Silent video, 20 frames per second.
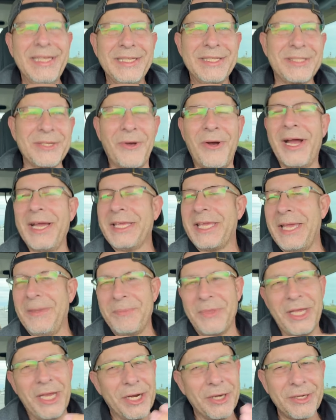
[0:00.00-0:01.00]
So I keep
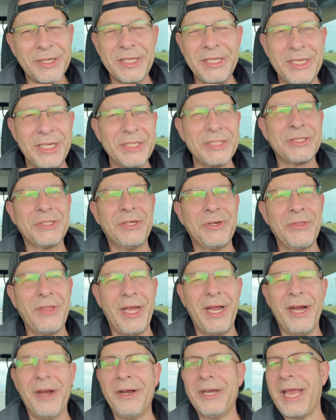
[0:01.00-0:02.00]
the air conditioner
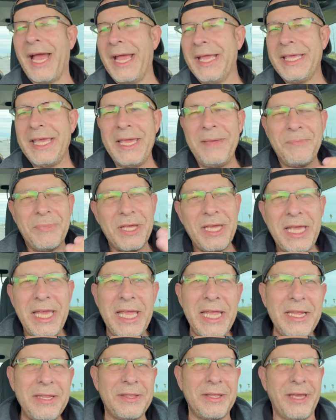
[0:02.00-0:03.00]
there and I keep the
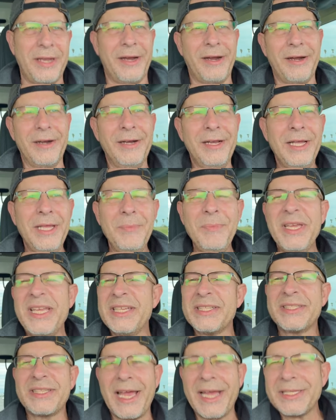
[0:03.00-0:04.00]
heat there
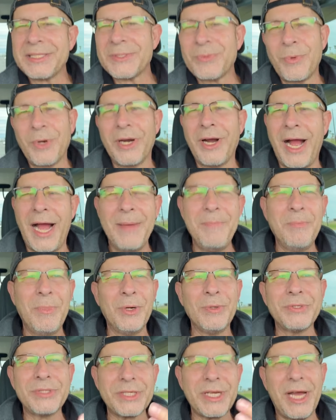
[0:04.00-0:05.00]
because that's where I'm
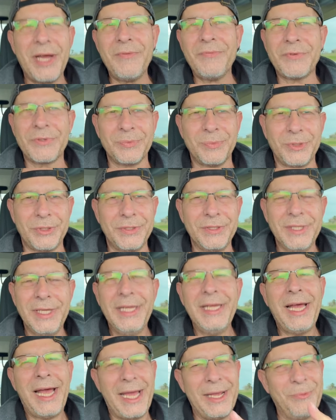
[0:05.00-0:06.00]
most comfortable.
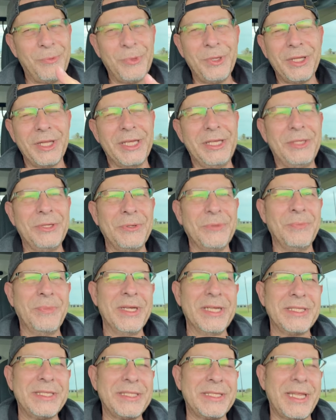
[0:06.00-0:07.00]
I really do
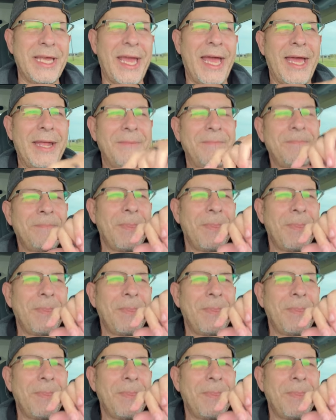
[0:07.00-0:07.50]
miss that.